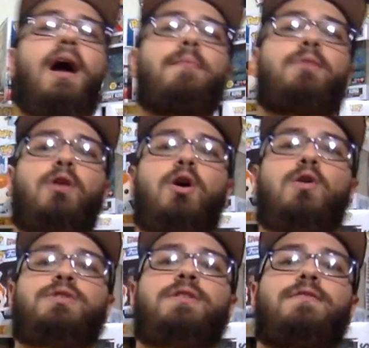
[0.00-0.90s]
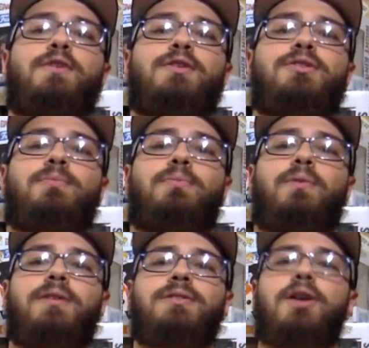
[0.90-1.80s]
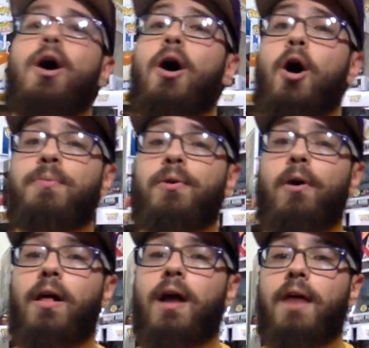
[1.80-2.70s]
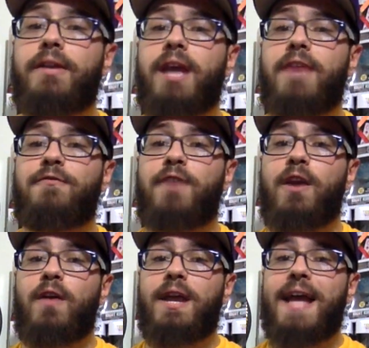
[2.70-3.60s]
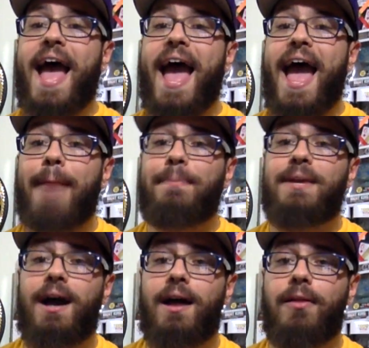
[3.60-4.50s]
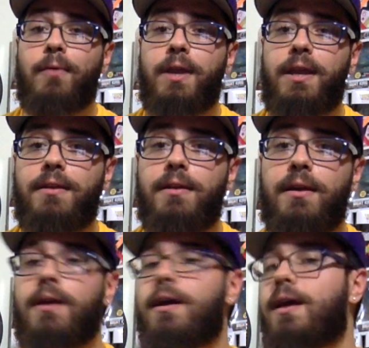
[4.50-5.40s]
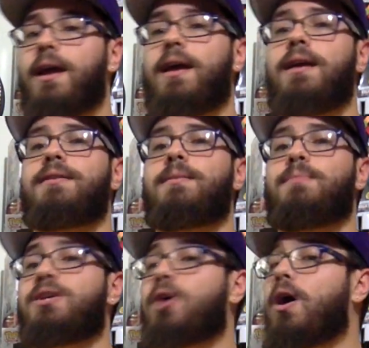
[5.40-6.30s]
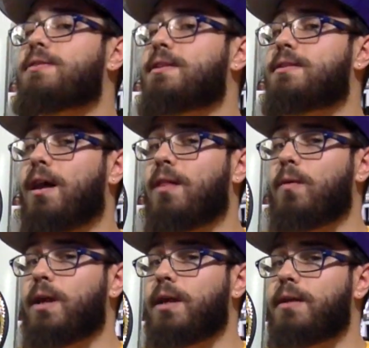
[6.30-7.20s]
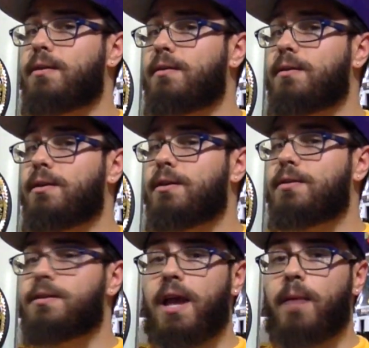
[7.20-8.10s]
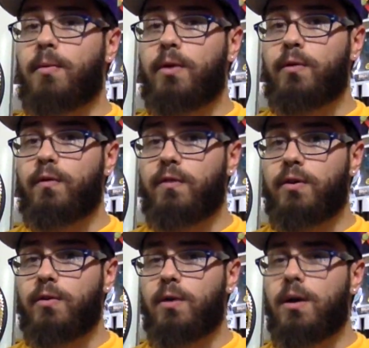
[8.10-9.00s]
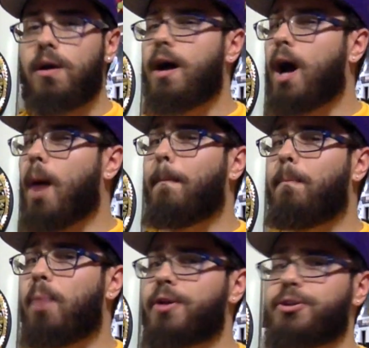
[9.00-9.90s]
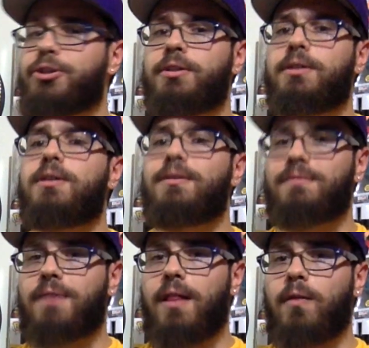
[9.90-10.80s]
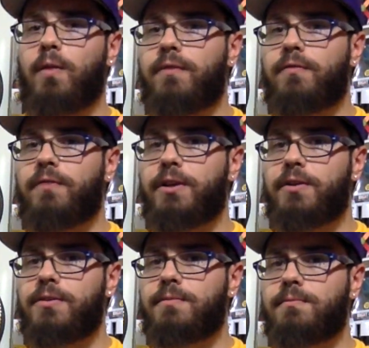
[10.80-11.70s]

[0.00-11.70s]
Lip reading: I'm your host, Vince the Prince. Hope you're all having a very happy Halloween. And because it's Halloween, today I'm going to review a bunch of Halloween figures.